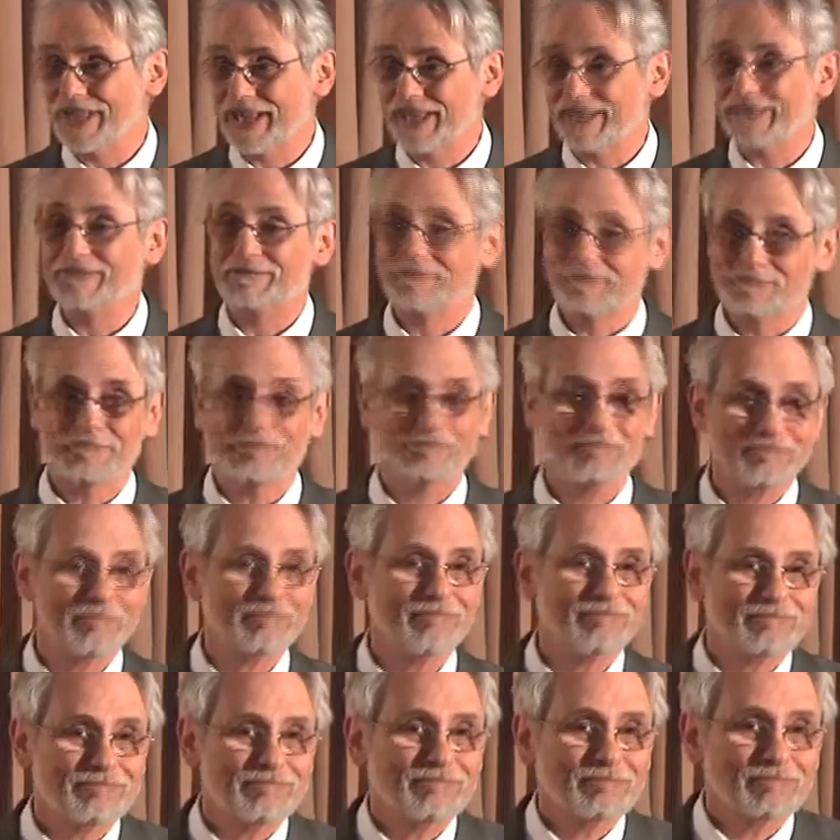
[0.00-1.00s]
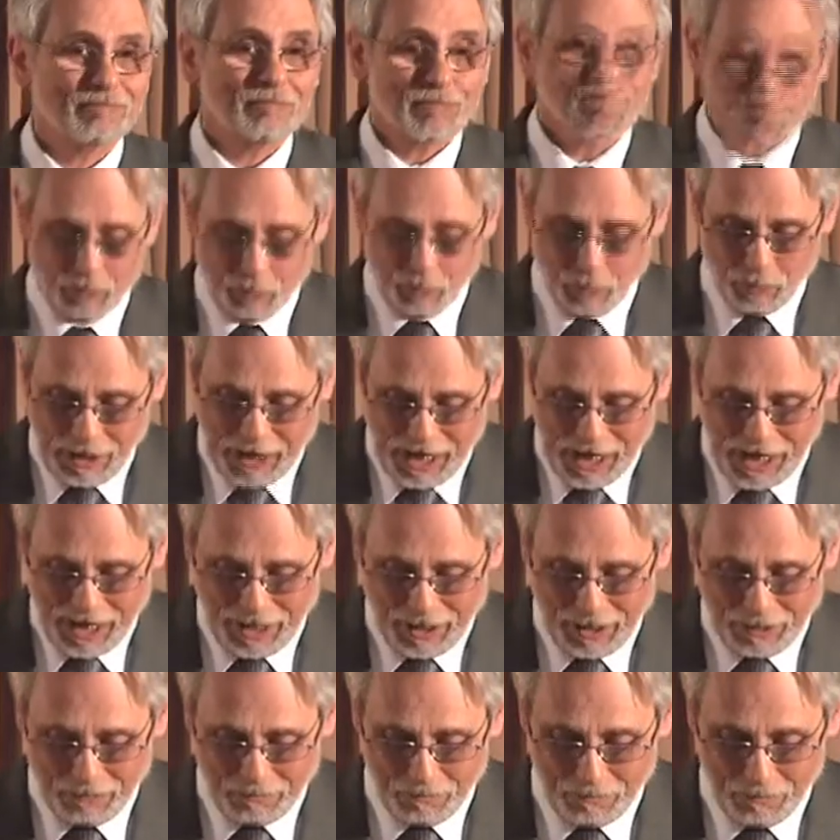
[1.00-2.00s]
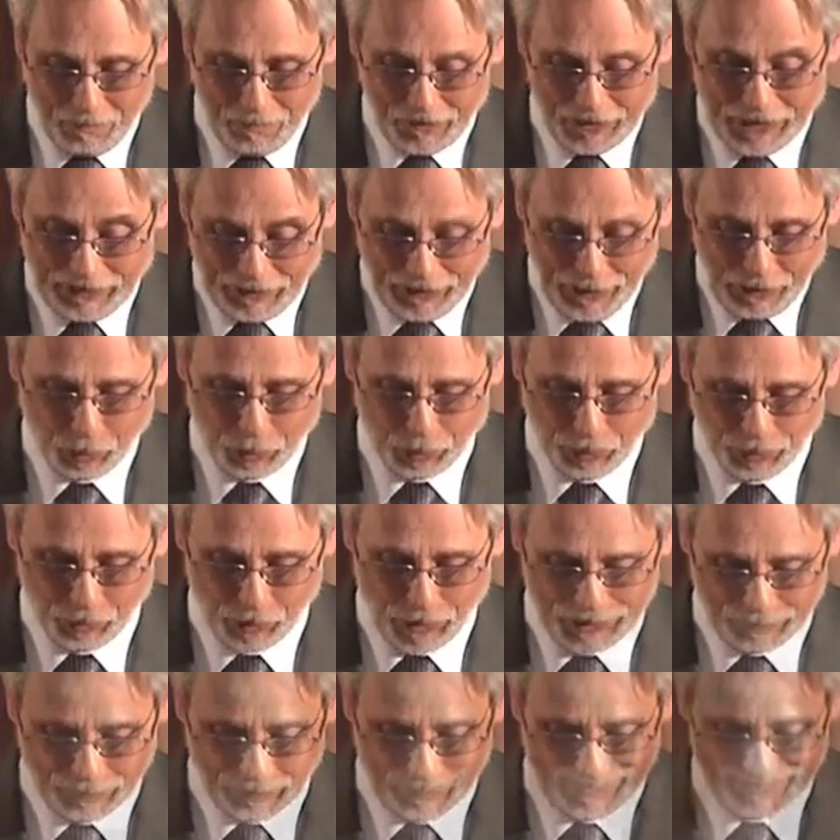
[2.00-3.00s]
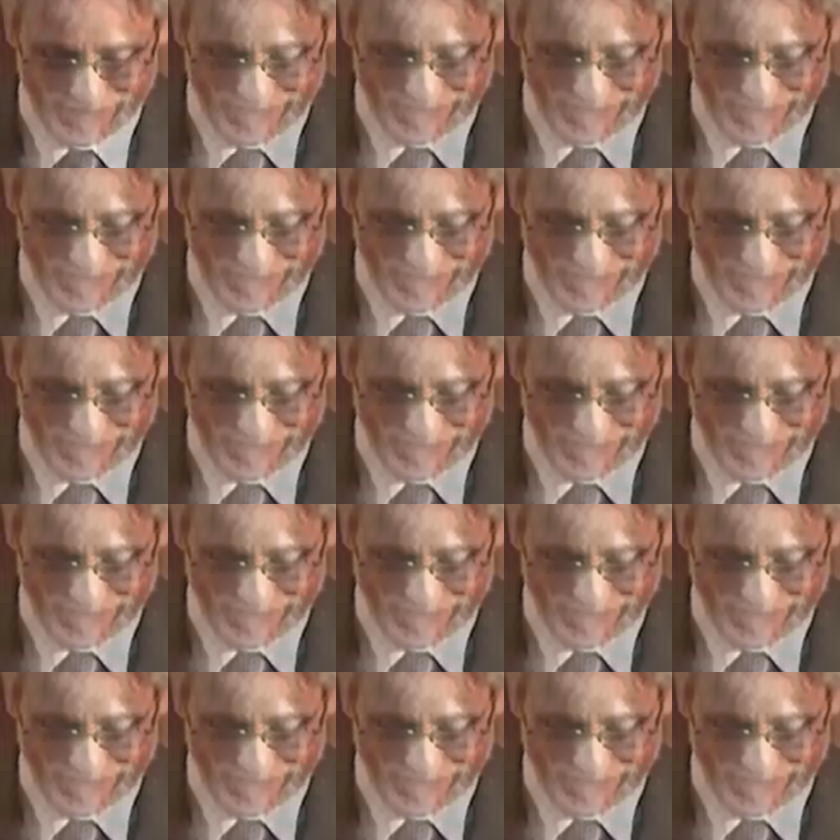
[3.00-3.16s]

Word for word: than, uh, than they were when we